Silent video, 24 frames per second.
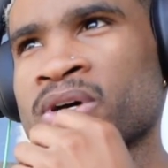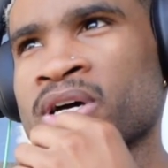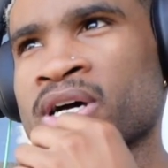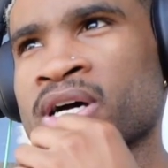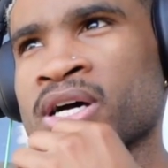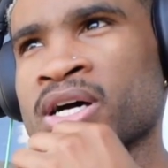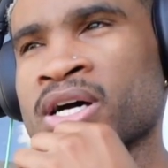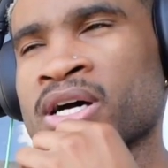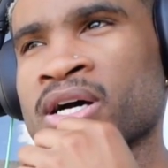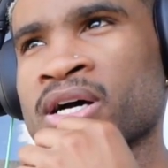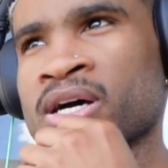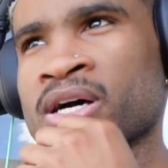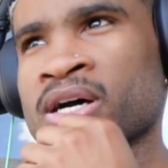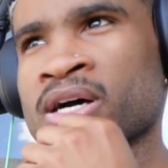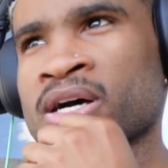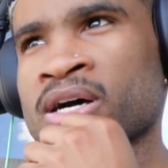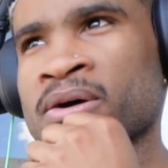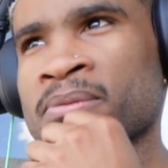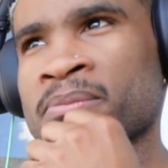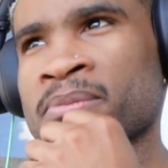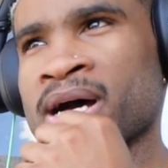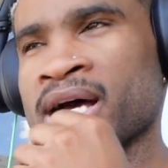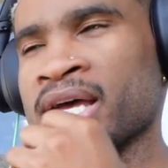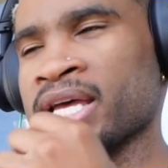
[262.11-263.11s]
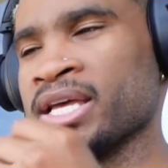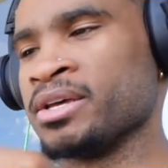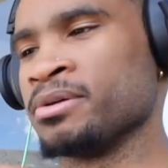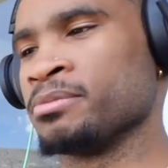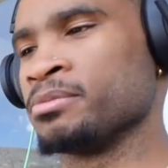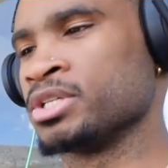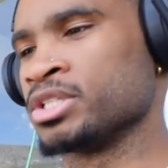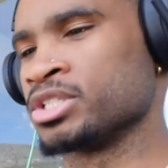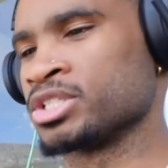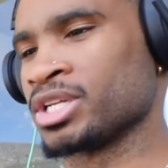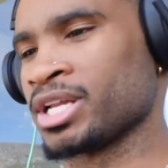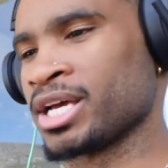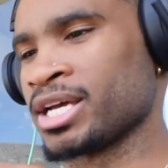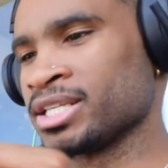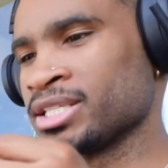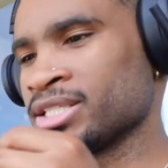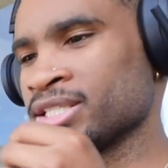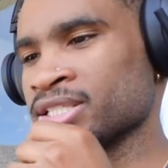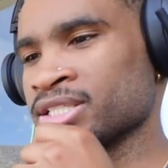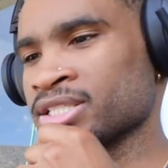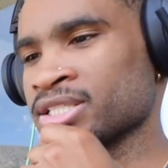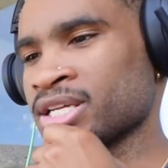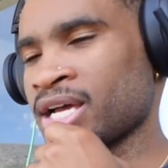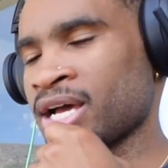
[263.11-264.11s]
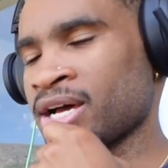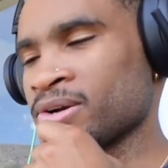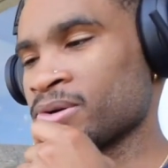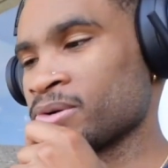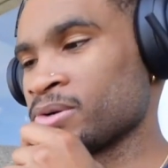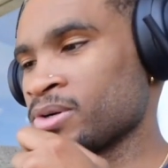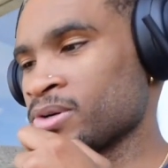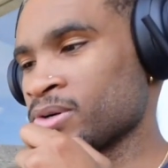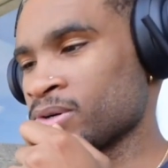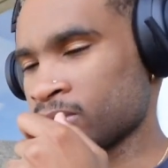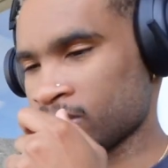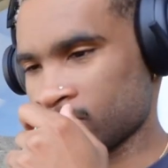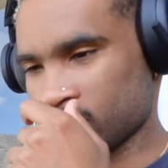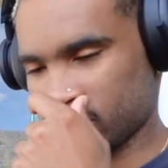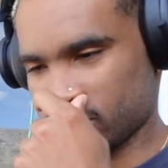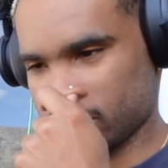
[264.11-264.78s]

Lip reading: my image like this. I don't know.